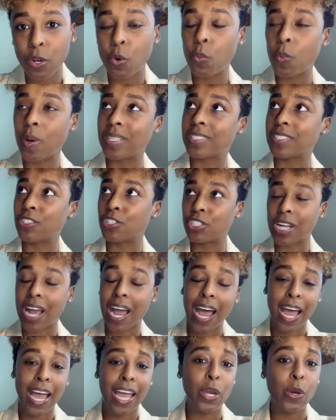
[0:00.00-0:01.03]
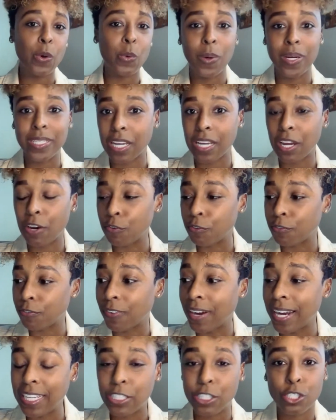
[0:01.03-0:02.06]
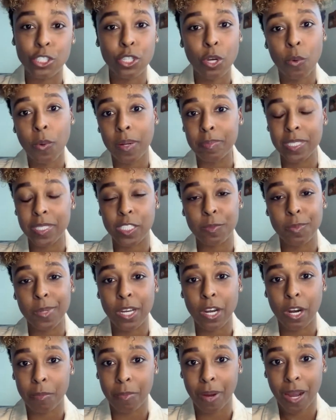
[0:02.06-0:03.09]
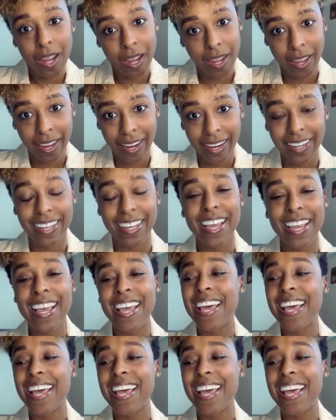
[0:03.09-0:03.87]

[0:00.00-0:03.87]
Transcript: who wasn't shy, who wasn't afraid to show up and speak her mind,